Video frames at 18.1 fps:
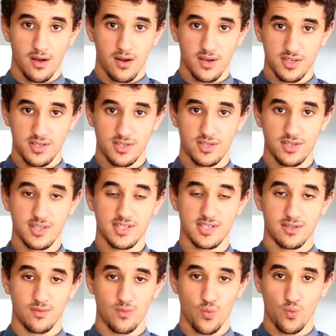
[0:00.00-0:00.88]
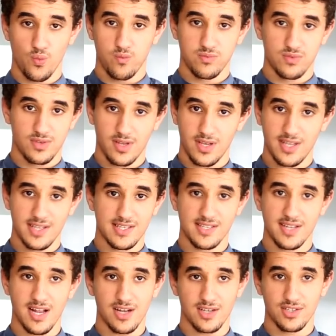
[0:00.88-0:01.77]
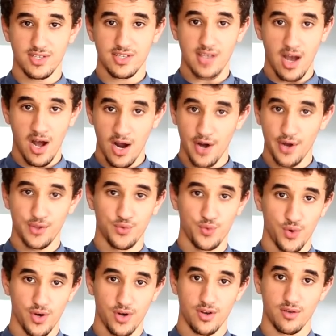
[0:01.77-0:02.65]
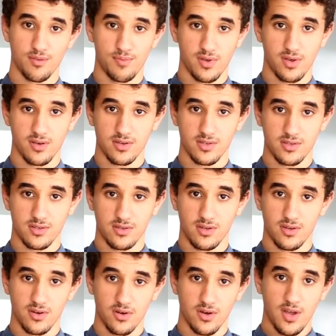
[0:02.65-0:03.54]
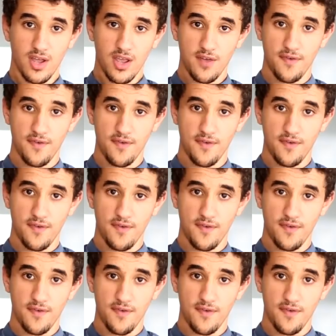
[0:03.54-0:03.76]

and it's just it's not just hard work because you know